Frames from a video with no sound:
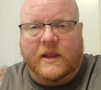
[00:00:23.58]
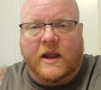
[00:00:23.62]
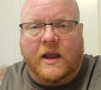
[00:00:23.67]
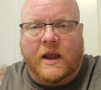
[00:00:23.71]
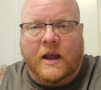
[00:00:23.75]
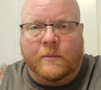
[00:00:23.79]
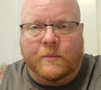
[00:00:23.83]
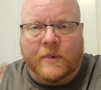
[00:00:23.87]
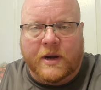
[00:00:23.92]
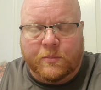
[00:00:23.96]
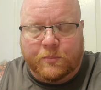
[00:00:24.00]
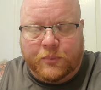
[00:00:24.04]

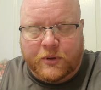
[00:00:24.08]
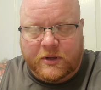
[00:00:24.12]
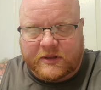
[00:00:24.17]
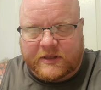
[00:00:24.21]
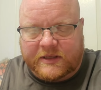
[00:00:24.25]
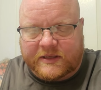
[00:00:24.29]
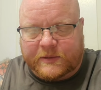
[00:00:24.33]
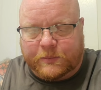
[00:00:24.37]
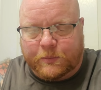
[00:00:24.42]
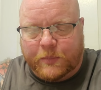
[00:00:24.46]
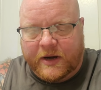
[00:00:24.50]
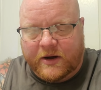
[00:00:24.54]
I'm going to put
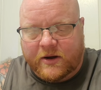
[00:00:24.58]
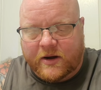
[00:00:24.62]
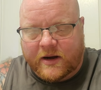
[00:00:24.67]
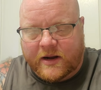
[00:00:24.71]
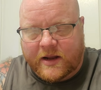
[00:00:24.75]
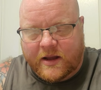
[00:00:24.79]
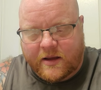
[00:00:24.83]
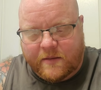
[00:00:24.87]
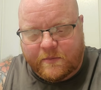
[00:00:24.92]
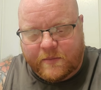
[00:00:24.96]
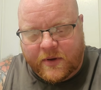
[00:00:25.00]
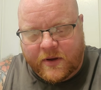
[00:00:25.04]
the spirit
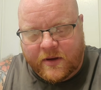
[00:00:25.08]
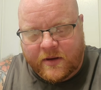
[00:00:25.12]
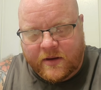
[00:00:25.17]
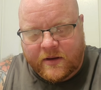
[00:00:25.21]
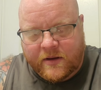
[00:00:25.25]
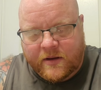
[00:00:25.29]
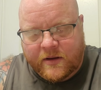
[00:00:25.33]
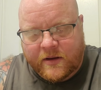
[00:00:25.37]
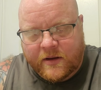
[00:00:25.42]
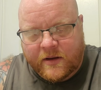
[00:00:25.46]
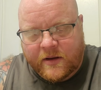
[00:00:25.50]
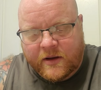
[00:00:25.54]
gum
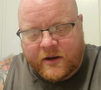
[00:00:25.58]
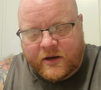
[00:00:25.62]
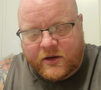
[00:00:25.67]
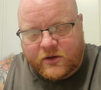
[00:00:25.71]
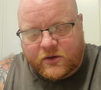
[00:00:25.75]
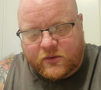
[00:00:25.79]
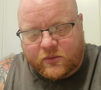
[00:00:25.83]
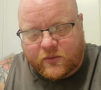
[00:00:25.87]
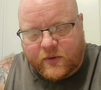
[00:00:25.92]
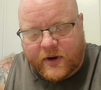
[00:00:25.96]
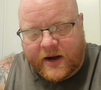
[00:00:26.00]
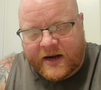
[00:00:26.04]

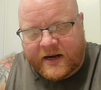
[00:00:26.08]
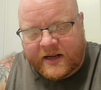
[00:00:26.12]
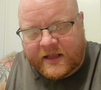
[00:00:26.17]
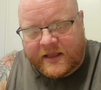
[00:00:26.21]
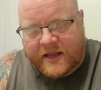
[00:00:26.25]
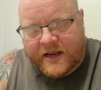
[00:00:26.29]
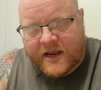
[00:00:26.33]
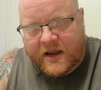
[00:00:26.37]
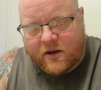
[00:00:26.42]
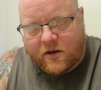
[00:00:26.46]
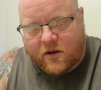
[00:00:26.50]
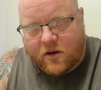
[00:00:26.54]

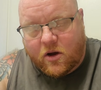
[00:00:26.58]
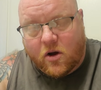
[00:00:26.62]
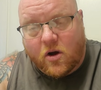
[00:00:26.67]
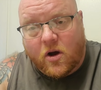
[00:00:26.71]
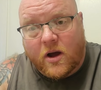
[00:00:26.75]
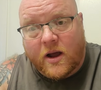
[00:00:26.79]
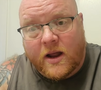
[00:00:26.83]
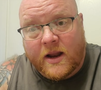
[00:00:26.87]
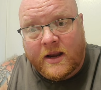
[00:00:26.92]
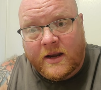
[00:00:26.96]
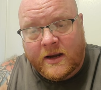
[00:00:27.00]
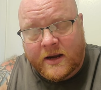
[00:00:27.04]
directly
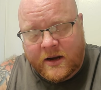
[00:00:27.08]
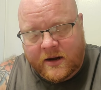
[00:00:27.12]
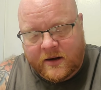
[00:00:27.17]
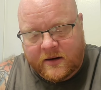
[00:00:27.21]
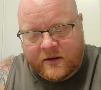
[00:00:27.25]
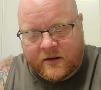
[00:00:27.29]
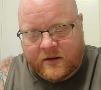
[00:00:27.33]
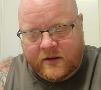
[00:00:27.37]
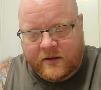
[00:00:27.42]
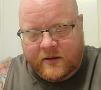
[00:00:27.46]
on